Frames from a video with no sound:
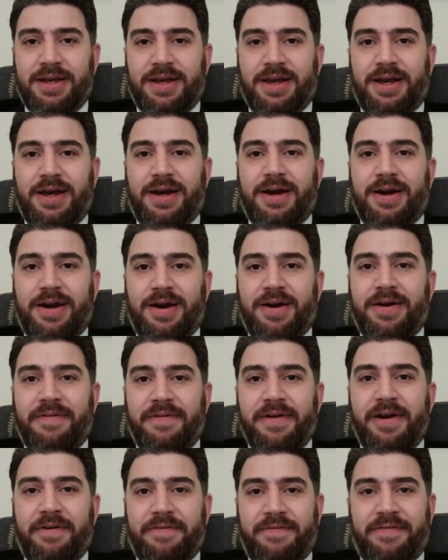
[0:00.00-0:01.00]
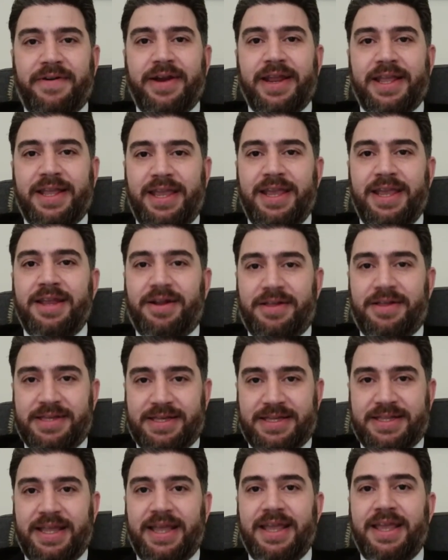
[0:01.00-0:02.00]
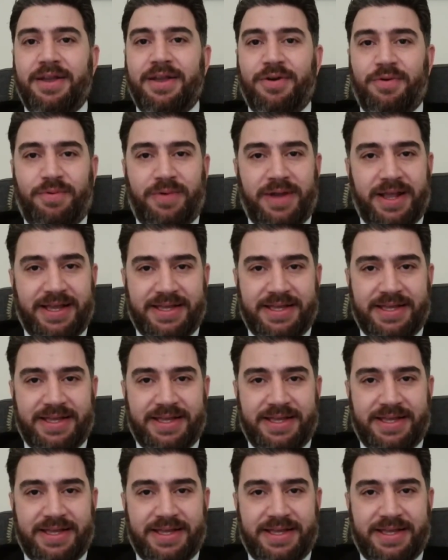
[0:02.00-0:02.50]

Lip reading: are very keen on staying